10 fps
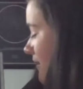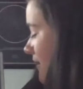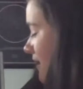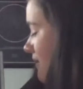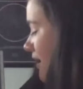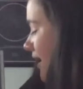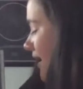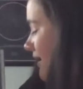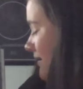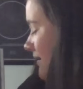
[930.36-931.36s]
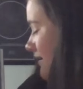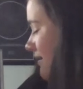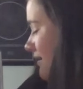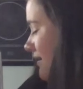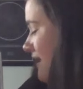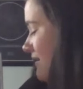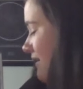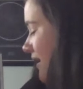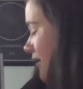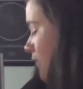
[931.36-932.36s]
and nod, and
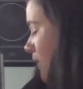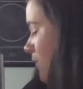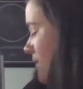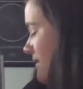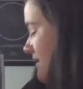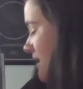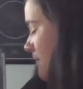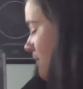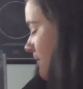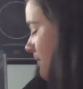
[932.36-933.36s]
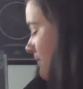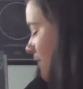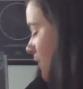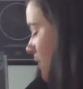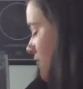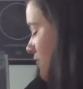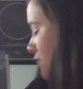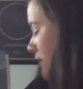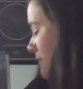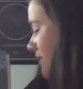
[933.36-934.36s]
later when we sleep, we will
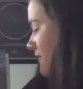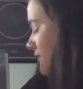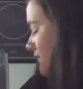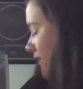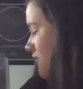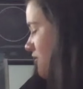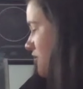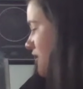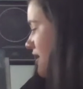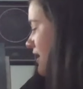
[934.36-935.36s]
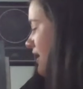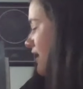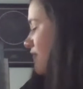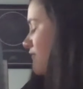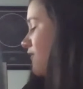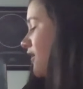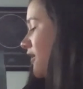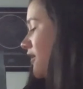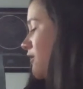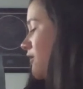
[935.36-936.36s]
dream of fish in
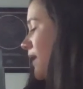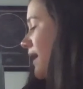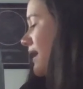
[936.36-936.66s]
far away